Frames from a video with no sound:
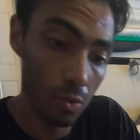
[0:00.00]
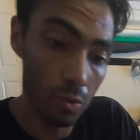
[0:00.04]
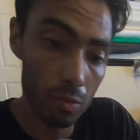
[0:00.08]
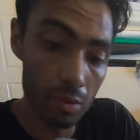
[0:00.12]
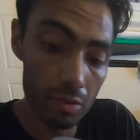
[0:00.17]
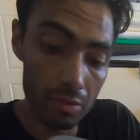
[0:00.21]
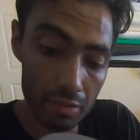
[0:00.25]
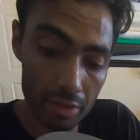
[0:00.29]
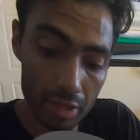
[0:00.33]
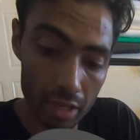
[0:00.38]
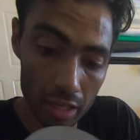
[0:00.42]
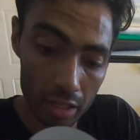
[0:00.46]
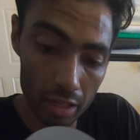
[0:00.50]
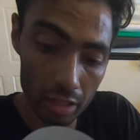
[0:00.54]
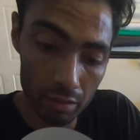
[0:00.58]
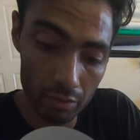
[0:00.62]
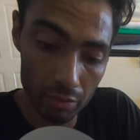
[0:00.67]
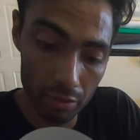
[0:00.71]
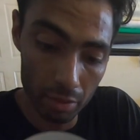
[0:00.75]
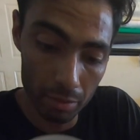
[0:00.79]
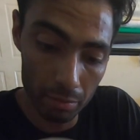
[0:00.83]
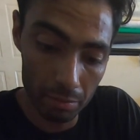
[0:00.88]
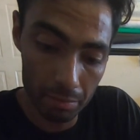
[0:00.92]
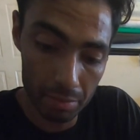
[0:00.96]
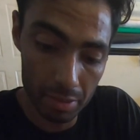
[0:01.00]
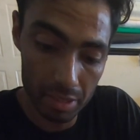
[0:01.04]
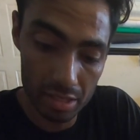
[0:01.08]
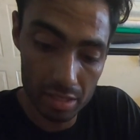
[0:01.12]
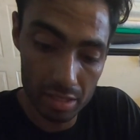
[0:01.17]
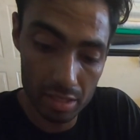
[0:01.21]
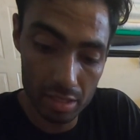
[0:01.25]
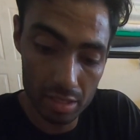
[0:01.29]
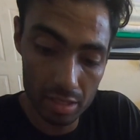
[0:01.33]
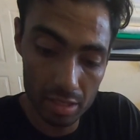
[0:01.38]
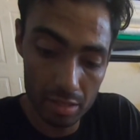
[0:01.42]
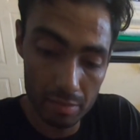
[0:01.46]
we've got all of our
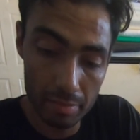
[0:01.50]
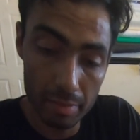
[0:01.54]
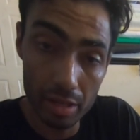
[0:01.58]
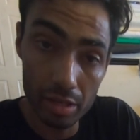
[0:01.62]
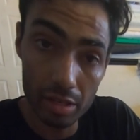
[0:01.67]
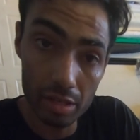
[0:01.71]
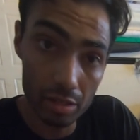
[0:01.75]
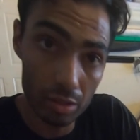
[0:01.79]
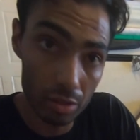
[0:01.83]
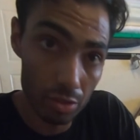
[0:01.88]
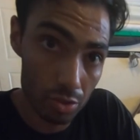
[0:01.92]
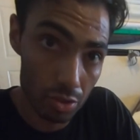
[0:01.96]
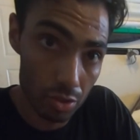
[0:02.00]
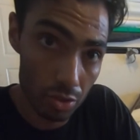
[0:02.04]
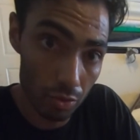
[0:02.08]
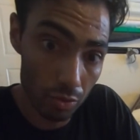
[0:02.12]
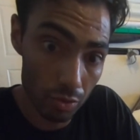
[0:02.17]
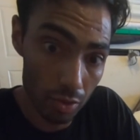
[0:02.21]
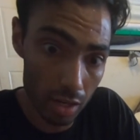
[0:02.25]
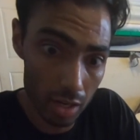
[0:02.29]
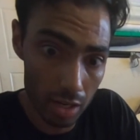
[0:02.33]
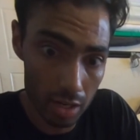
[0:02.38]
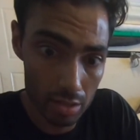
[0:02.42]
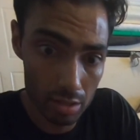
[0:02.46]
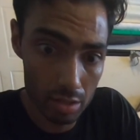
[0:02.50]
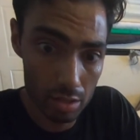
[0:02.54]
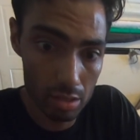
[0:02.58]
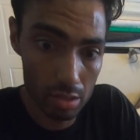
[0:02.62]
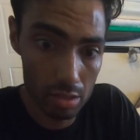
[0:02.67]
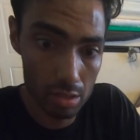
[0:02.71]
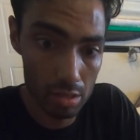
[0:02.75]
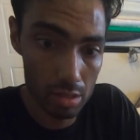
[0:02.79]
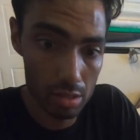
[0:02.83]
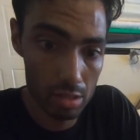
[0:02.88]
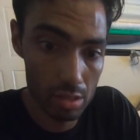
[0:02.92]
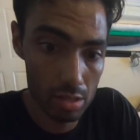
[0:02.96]
pistons mounted onto the
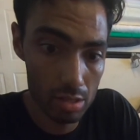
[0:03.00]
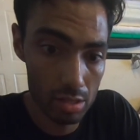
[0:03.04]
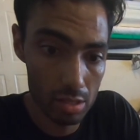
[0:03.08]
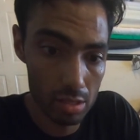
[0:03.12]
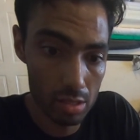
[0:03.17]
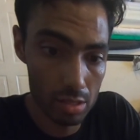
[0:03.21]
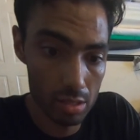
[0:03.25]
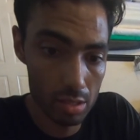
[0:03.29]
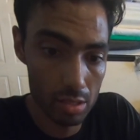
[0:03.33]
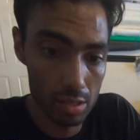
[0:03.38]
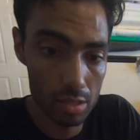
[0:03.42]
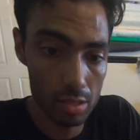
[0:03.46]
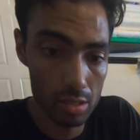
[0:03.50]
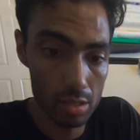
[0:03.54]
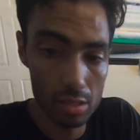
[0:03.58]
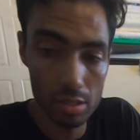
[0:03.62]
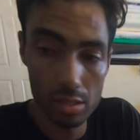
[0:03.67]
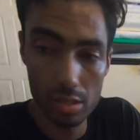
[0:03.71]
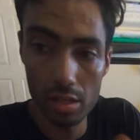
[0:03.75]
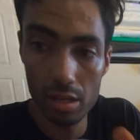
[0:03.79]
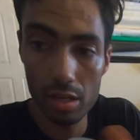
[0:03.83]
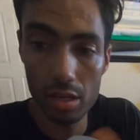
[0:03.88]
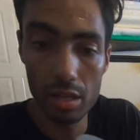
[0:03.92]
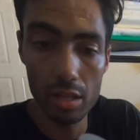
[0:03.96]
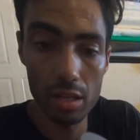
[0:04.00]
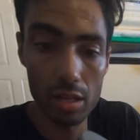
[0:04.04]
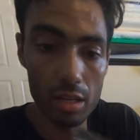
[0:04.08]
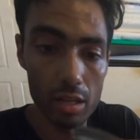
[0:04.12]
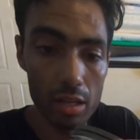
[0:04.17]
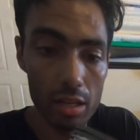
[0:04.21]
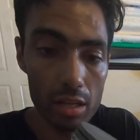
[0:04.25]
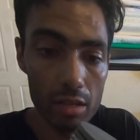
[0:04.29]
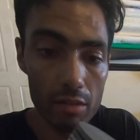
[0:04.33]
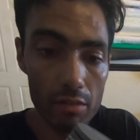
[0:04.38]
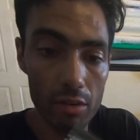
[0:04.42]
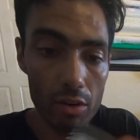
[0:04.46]
rods.
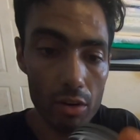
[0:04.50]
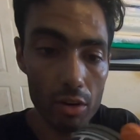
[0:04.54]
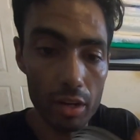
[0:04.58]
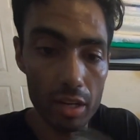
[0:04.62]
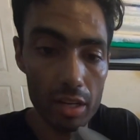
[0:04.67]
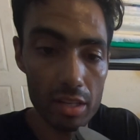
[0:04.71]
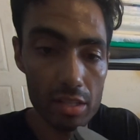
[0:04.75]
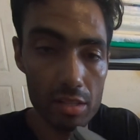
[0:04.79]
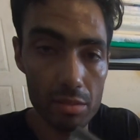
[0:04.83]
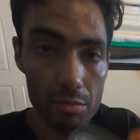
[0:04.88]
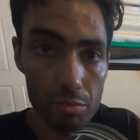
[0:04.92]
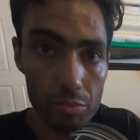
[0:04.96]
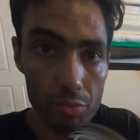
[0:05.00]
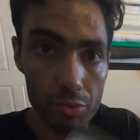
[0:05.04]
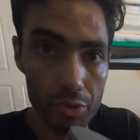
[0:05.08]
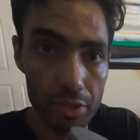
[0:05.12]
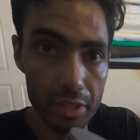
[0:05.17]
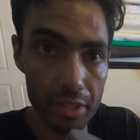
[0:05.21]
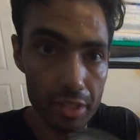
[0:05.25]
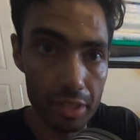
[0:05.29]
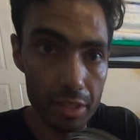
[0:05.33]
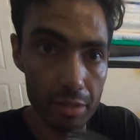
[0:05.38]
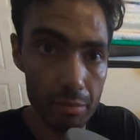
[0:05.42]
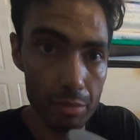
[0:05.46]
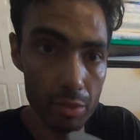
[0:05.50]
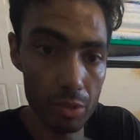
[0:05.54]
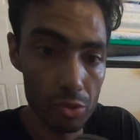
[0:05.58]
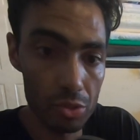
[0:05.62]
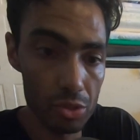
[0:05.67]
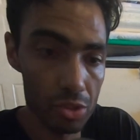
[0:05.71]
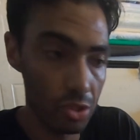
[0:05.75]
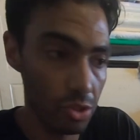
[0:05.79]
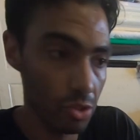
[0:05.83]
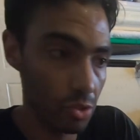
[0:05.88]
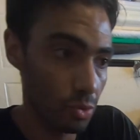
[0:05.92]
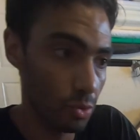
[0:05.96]
They've all got some pretty good
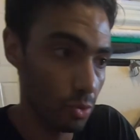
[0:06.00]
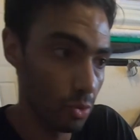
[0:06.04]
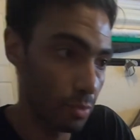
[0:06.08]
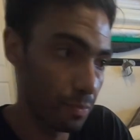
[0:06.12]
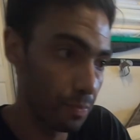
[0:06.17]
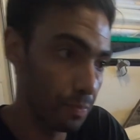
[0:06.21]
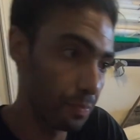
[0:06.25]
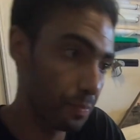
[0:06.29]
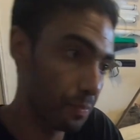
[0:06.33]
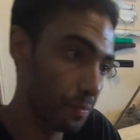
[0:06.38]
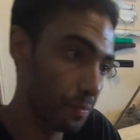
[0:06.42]
motion to them.